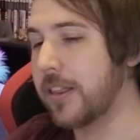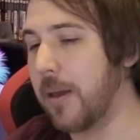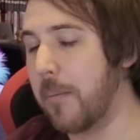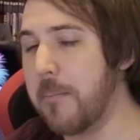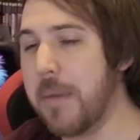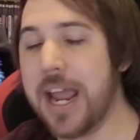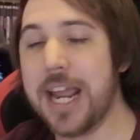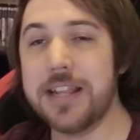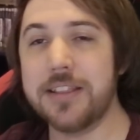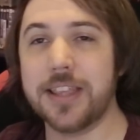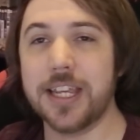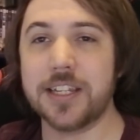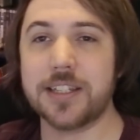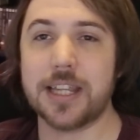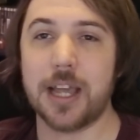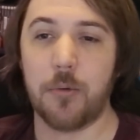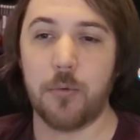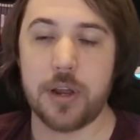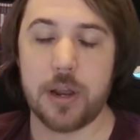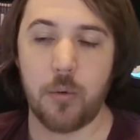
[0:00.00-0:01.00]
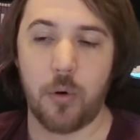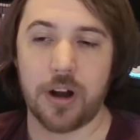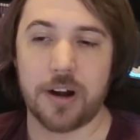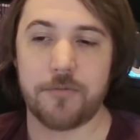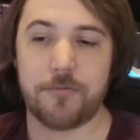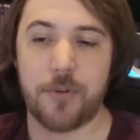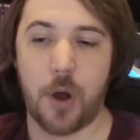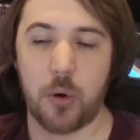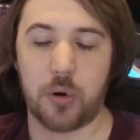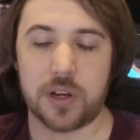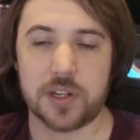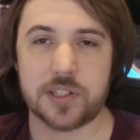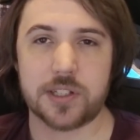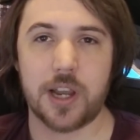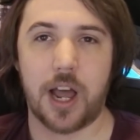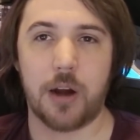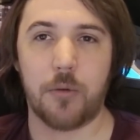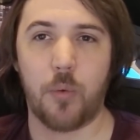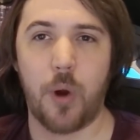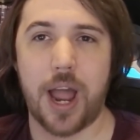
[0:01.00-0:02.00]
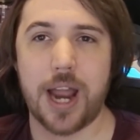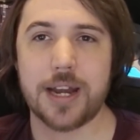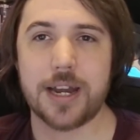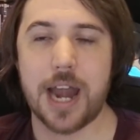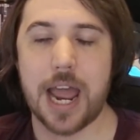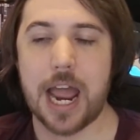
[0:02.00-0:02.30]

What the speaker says: The main things that we want to focus on right